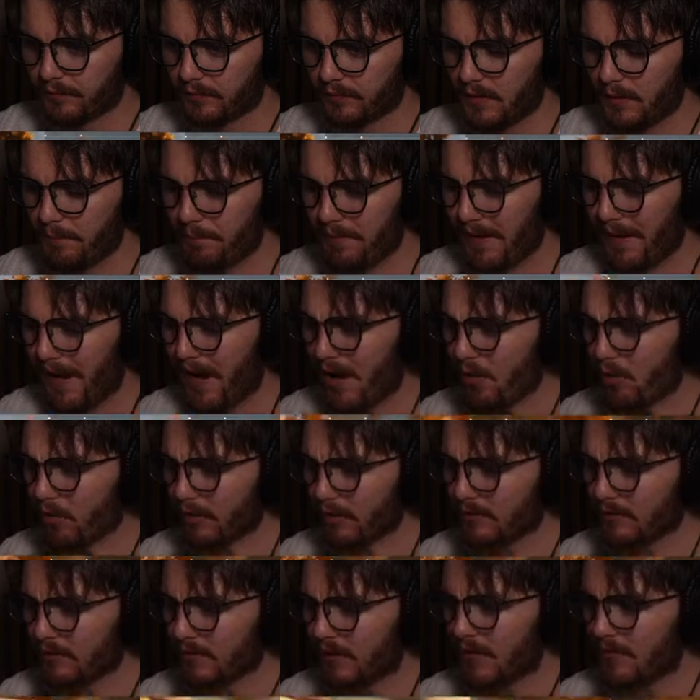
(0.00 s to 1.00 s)
The power
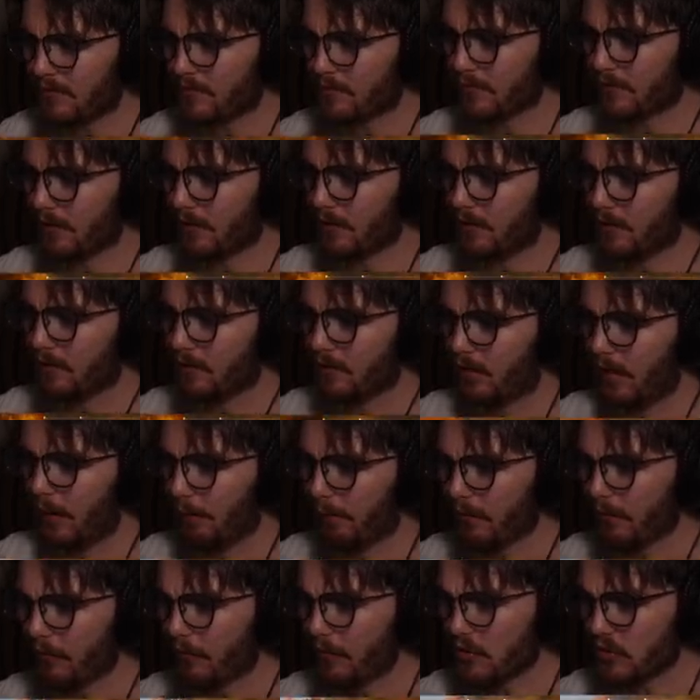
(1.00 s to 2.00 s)
condenser. I'm
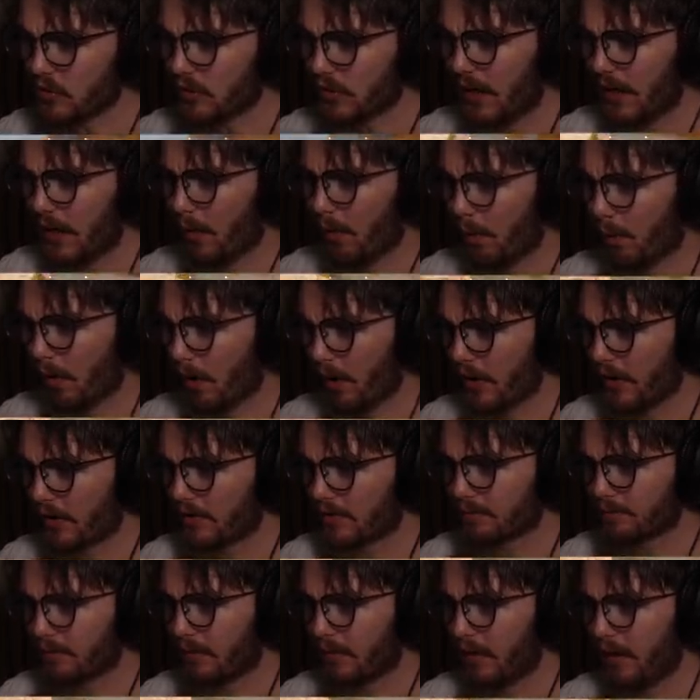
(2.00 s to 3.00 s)
not too sure how it works,
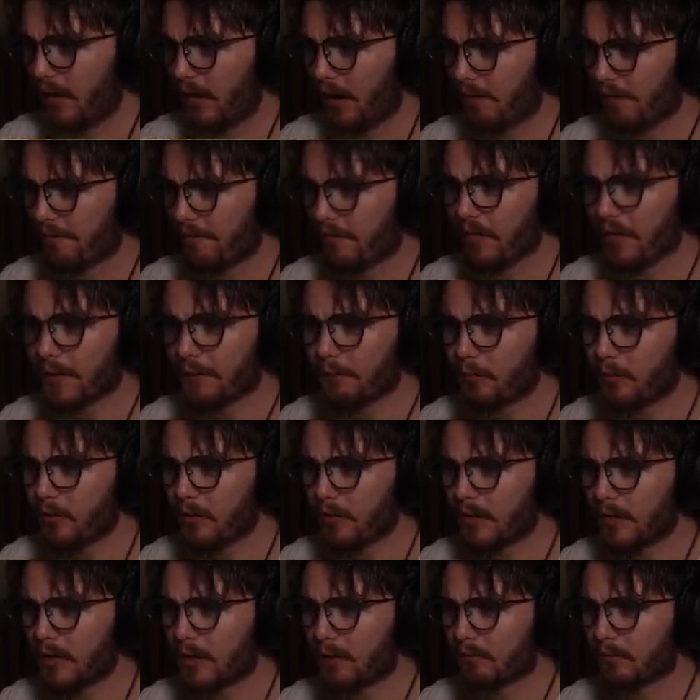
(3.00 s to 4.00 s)
but I feel like putting
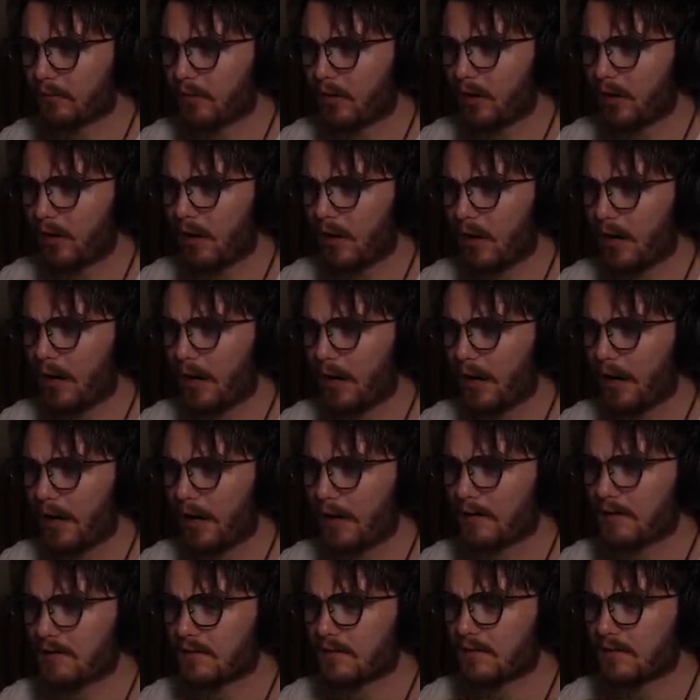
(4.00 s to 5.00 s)
it
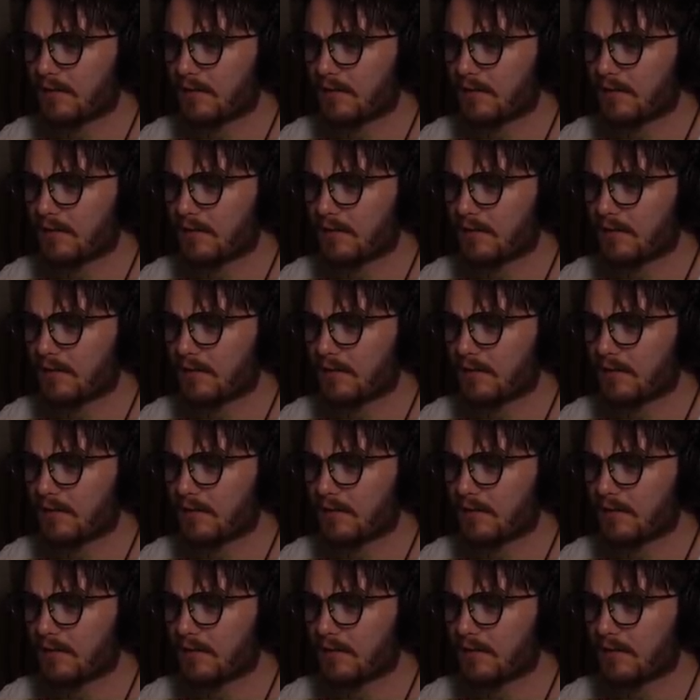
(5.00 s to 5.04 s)
right